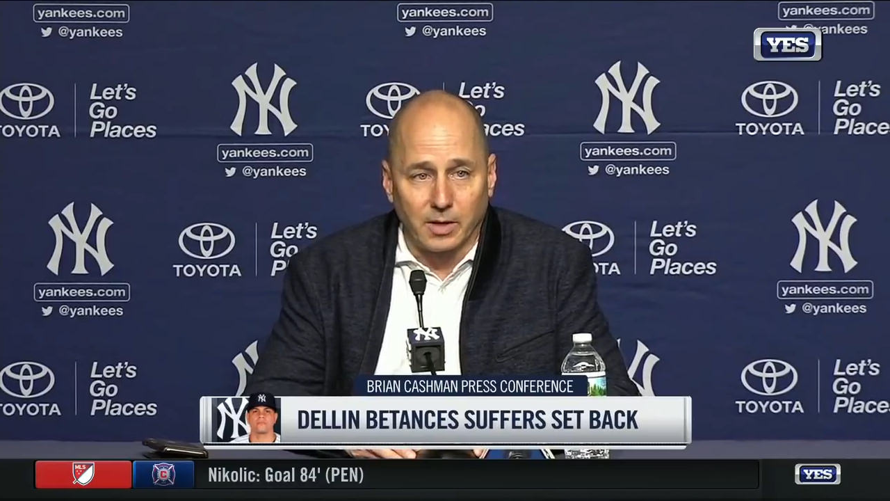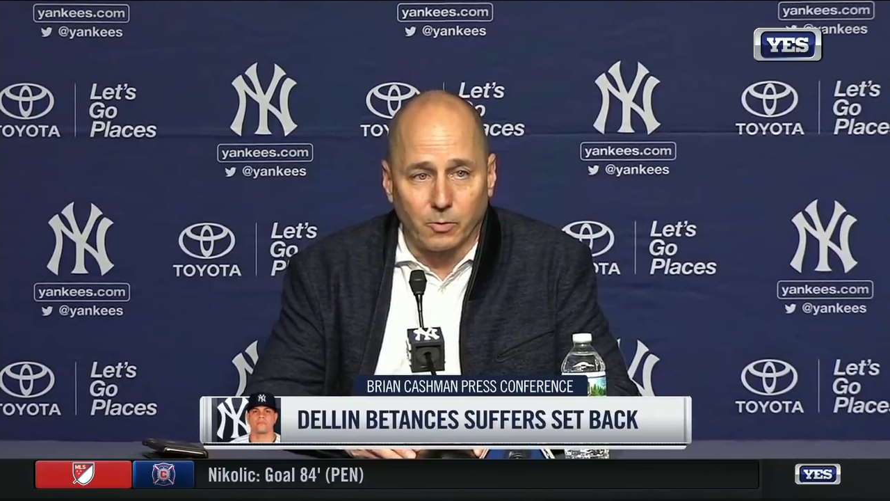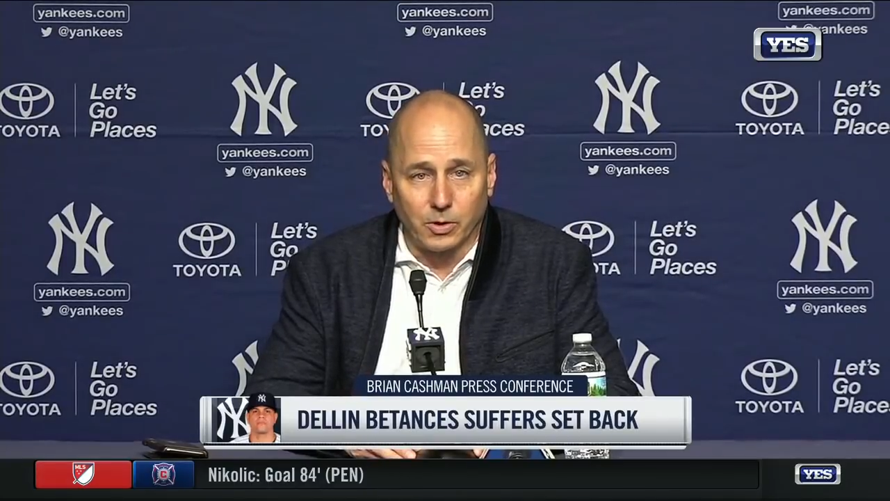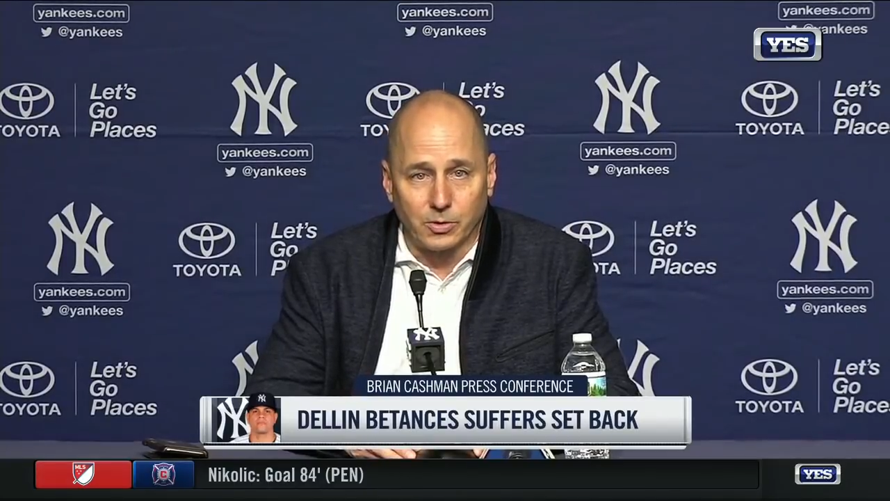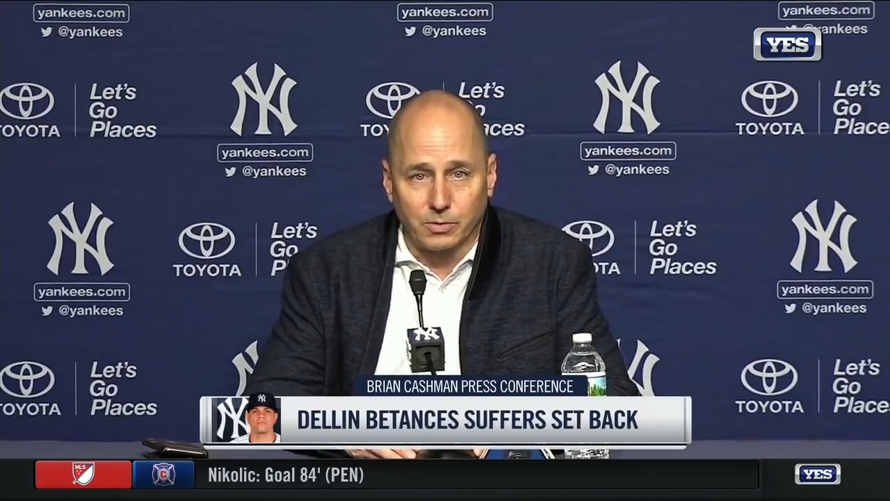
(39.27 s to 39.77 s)

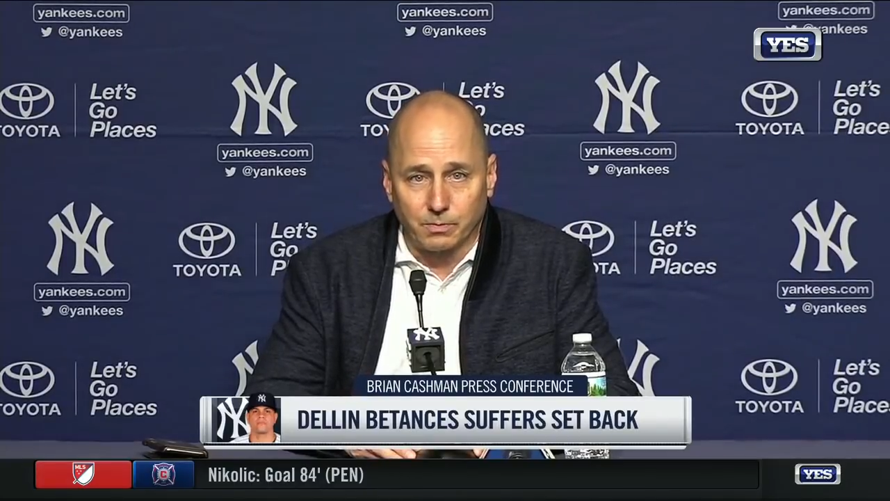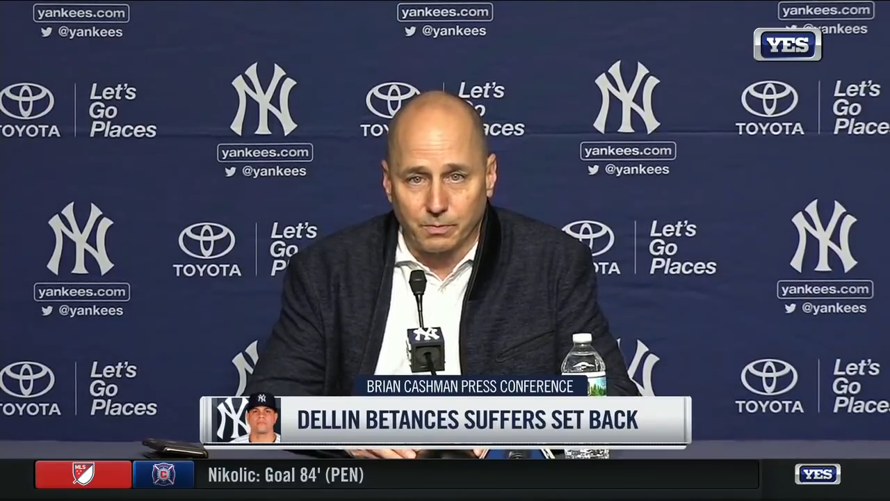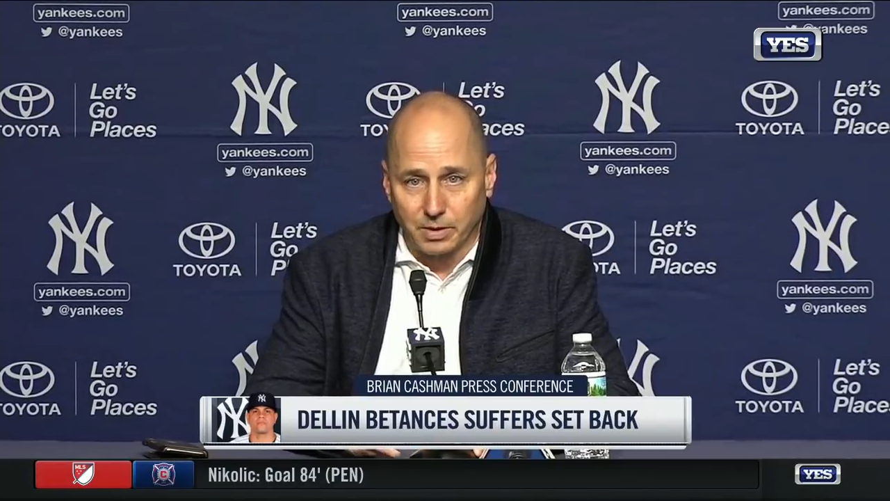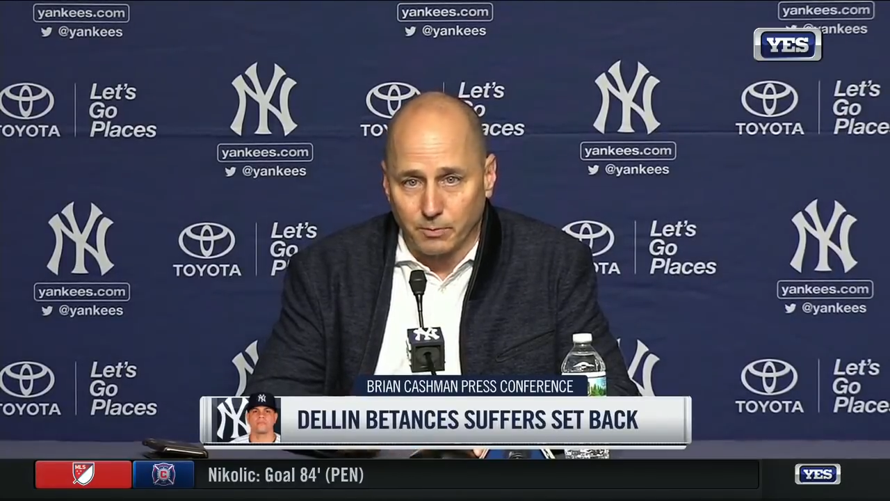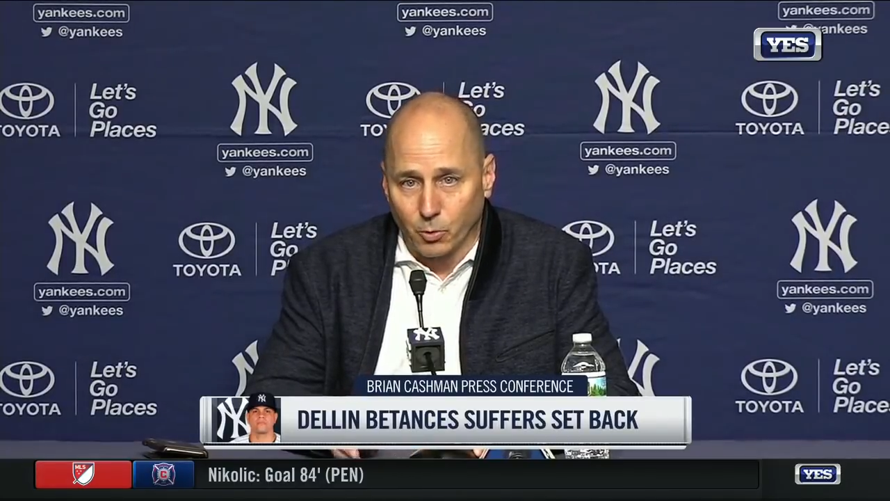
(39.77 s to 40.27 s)
which
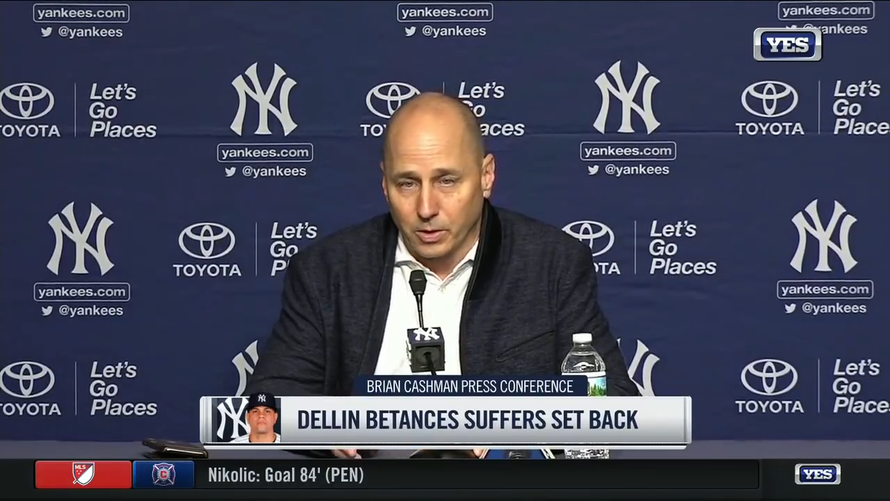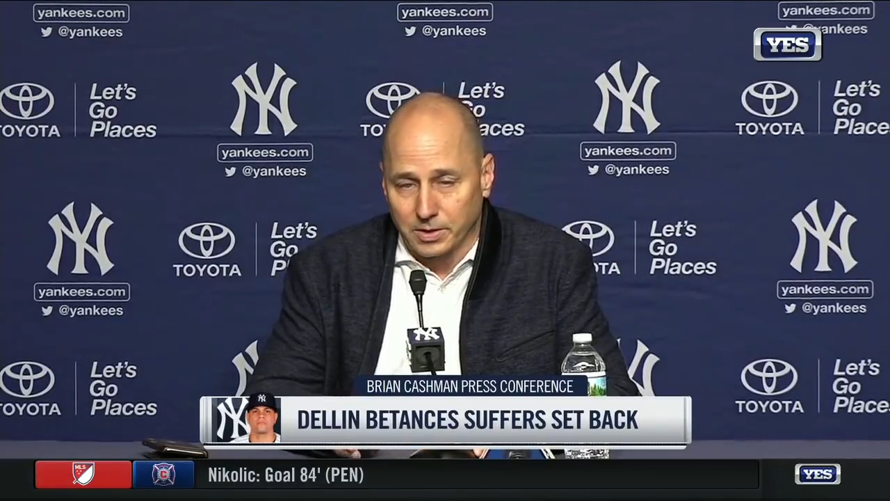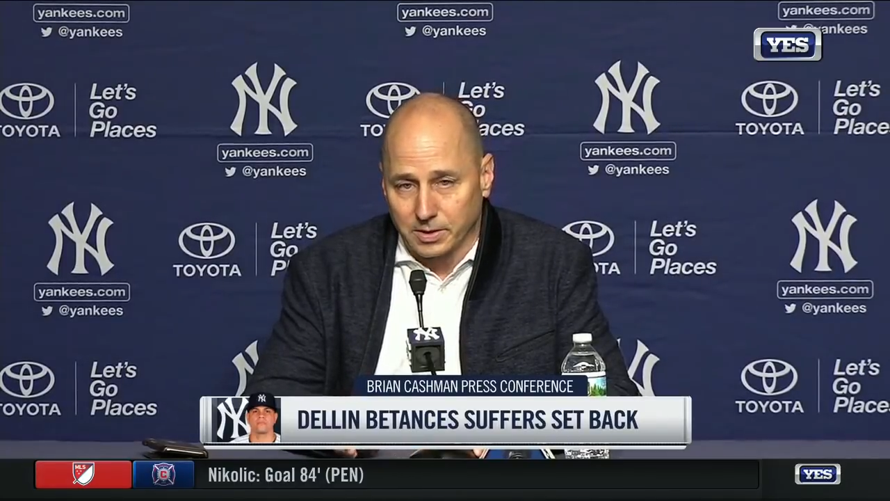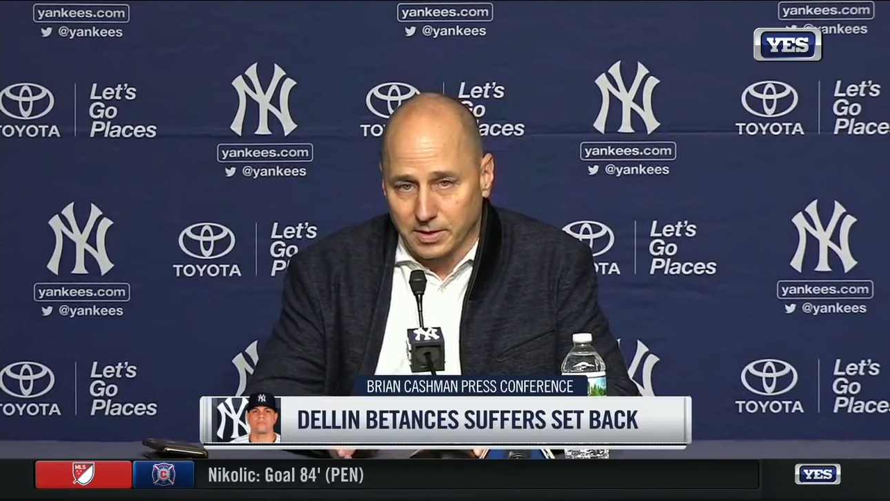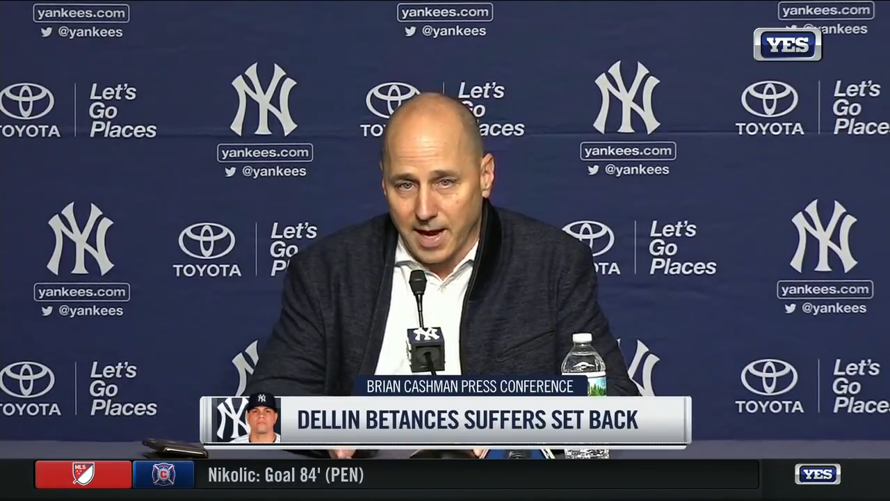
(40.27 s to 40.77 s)

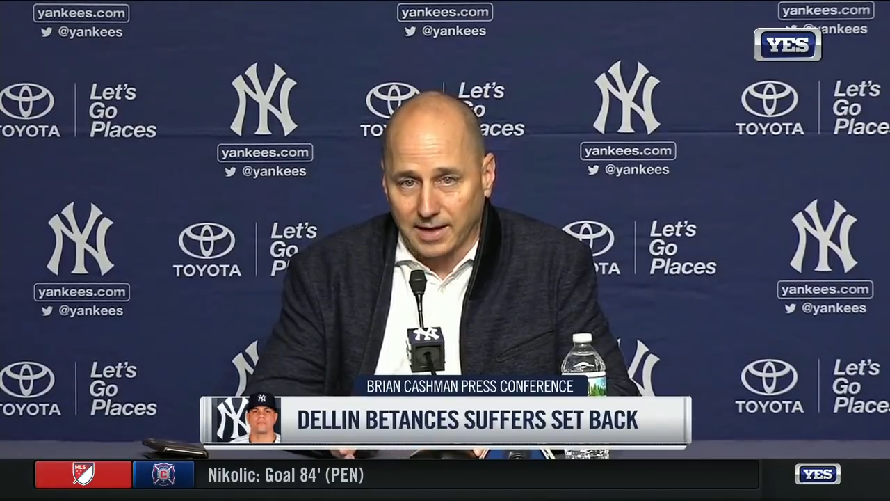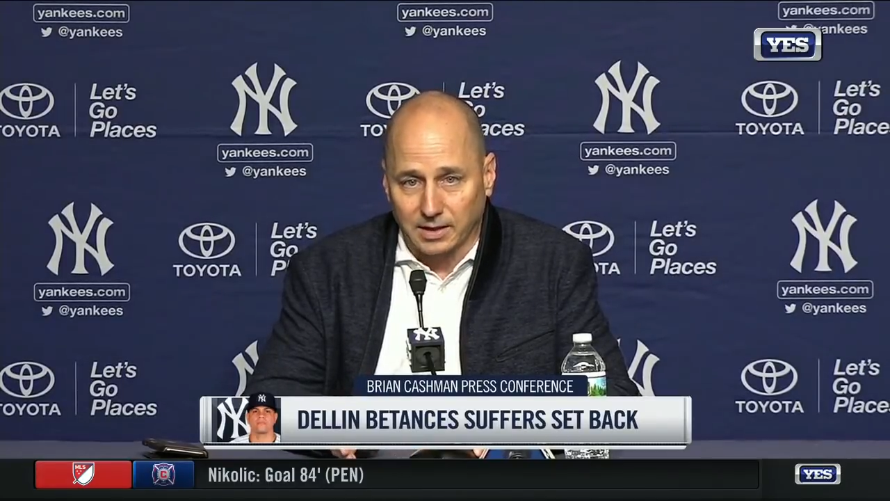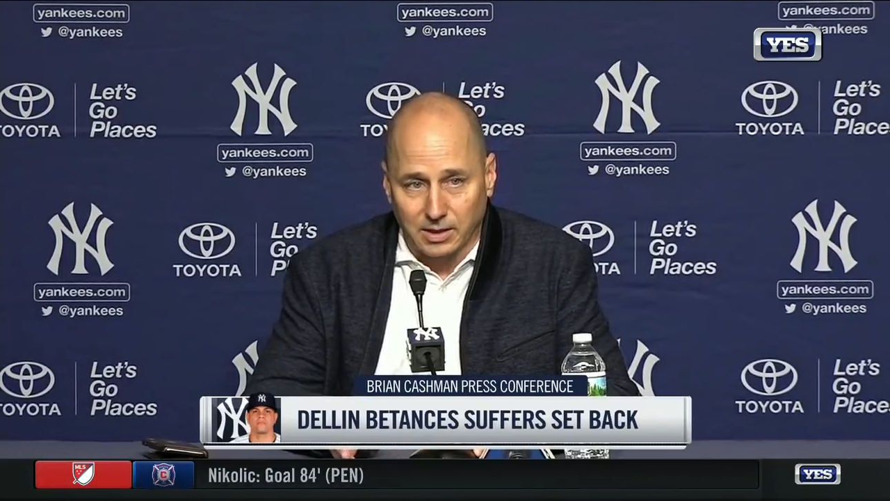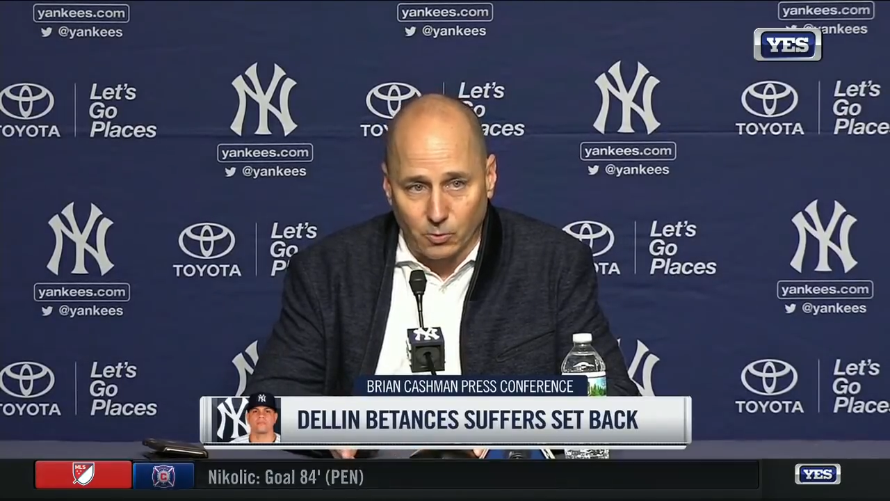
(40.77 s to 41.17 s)
pinpoints exactly